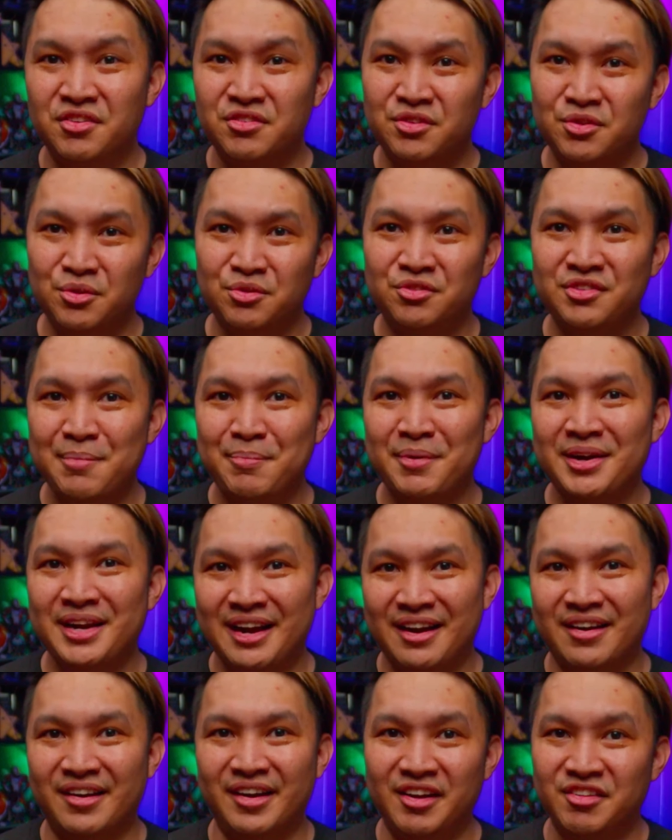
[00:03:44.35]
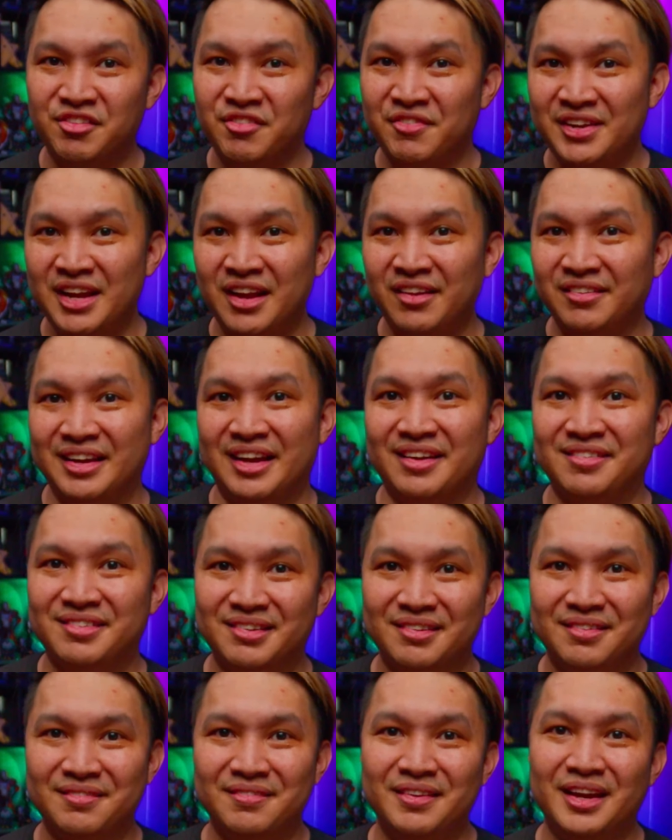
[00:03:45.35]
2 separate areas of an L desk,
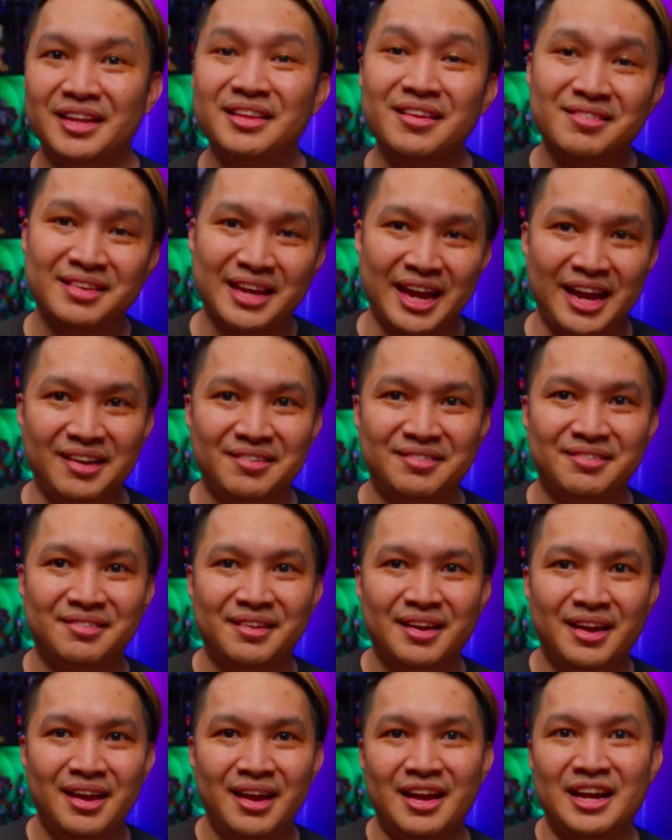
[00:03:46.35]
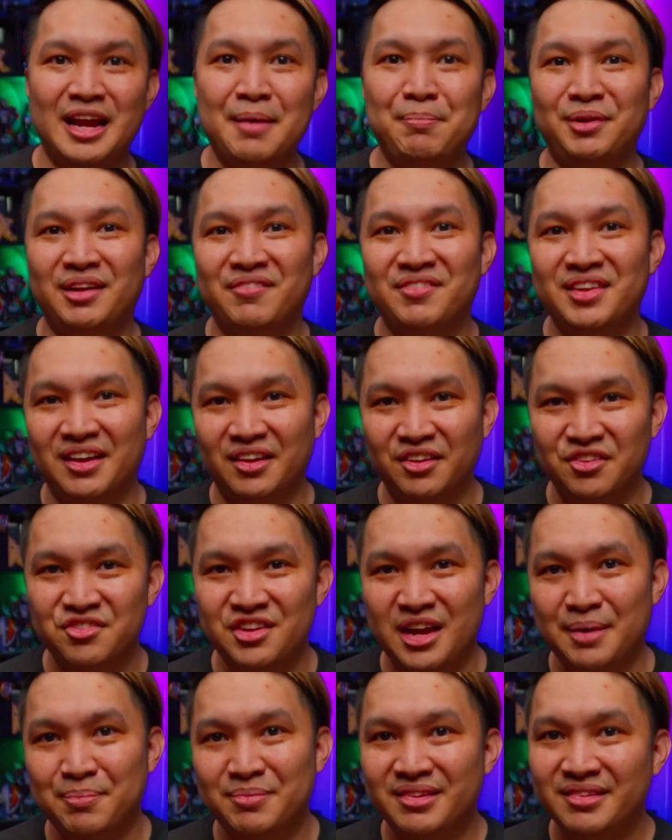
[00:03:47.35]
in this case, an uplift
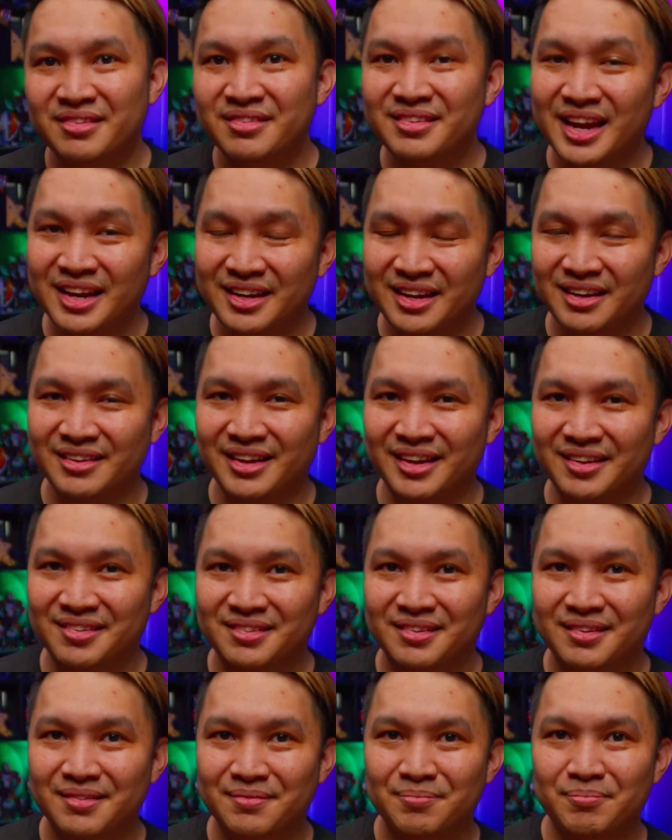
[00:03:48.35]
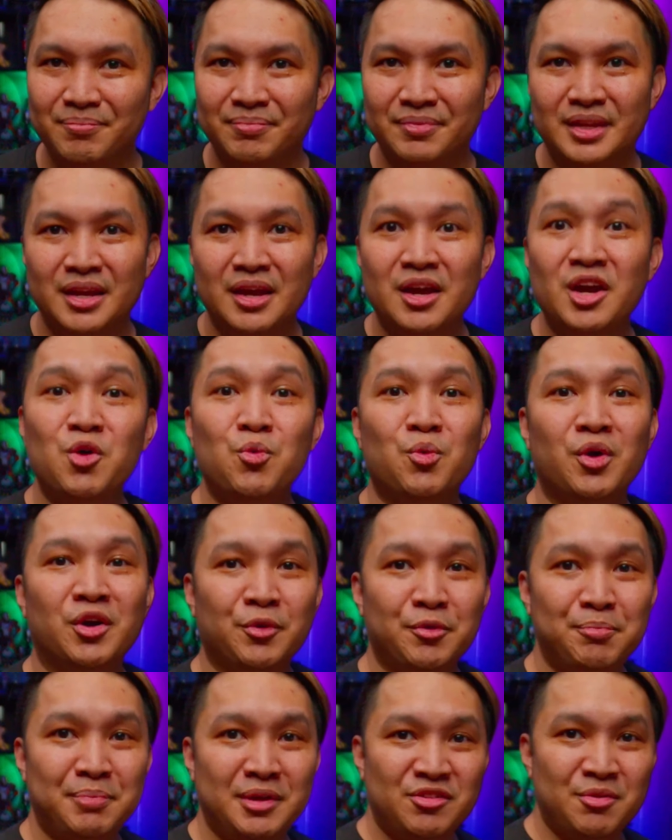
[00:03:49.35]
L-shaped standing desk. Work
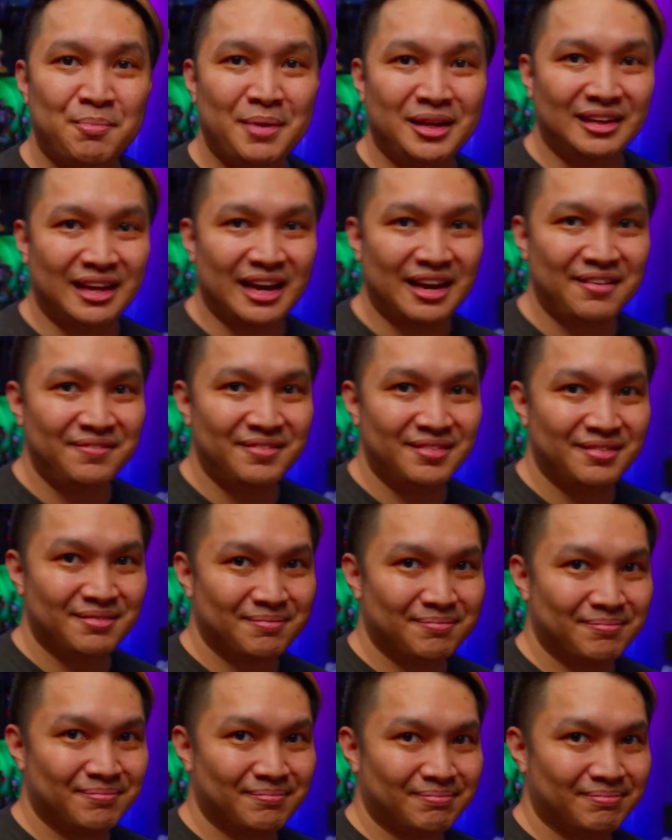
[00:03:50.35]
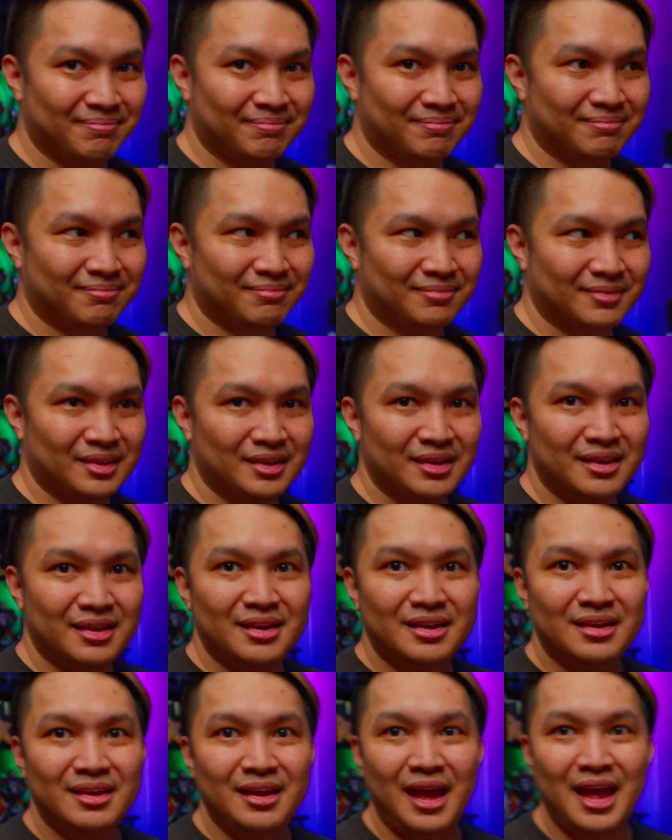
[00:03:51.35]
would be to my left,
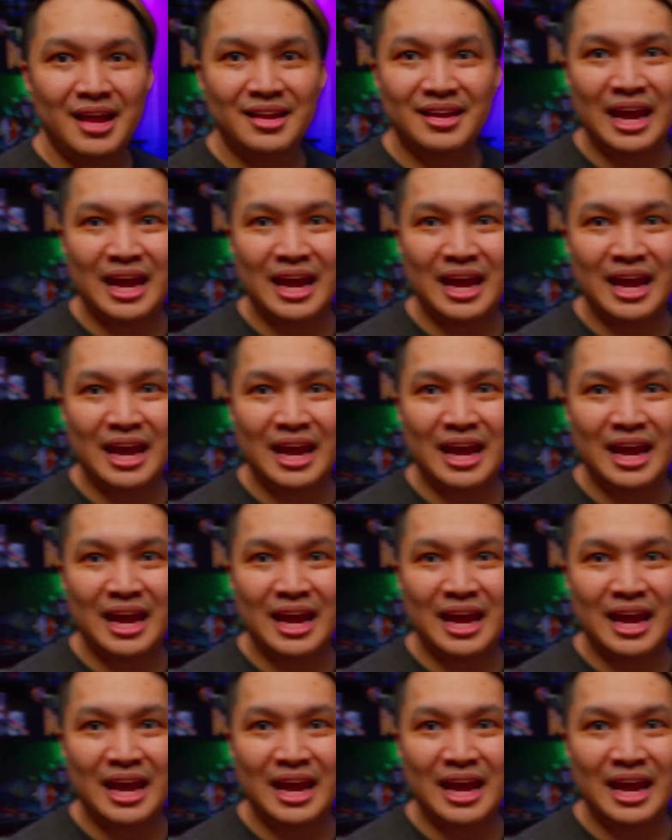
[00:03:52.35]
and